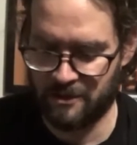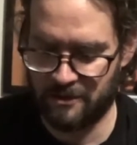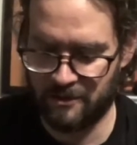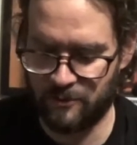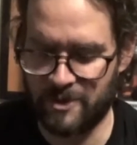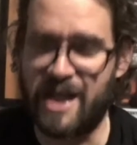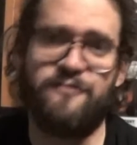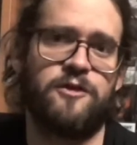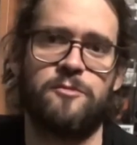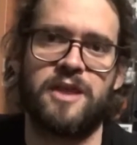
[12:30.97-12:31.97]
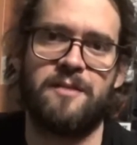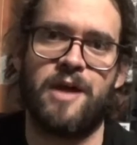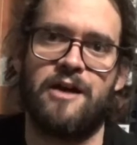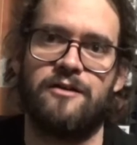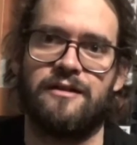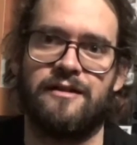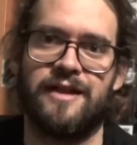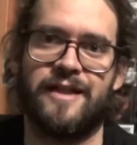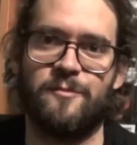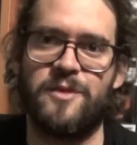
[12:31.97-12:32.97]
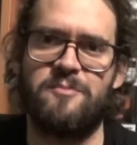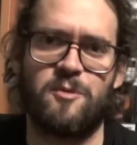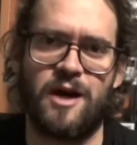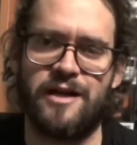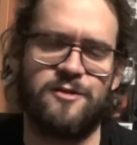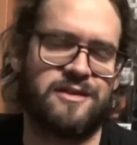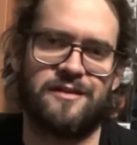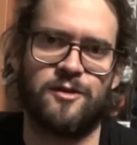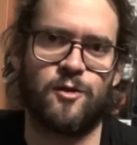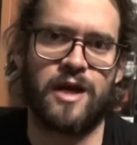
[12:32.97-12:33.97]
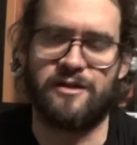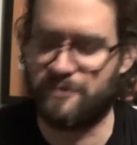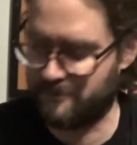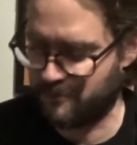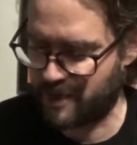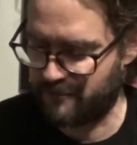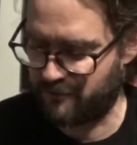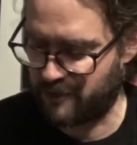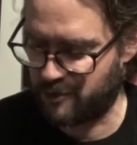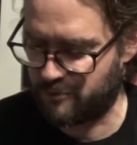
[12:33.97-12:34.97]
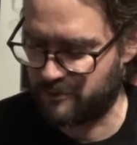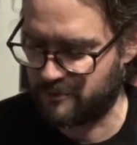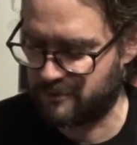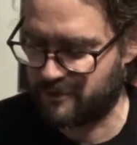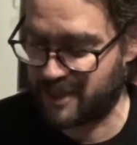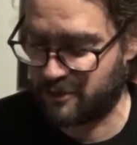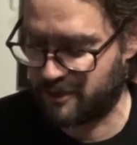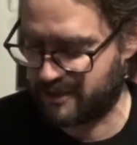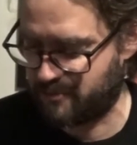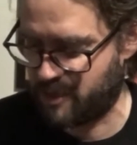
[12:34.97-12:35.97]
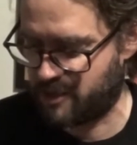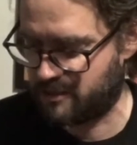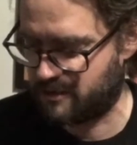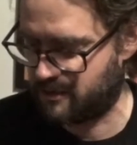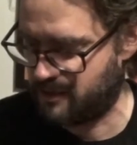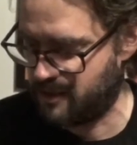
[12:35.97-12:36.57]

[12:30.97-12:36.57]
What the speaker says: When that film came out and people watched, it was a great film, theater experience.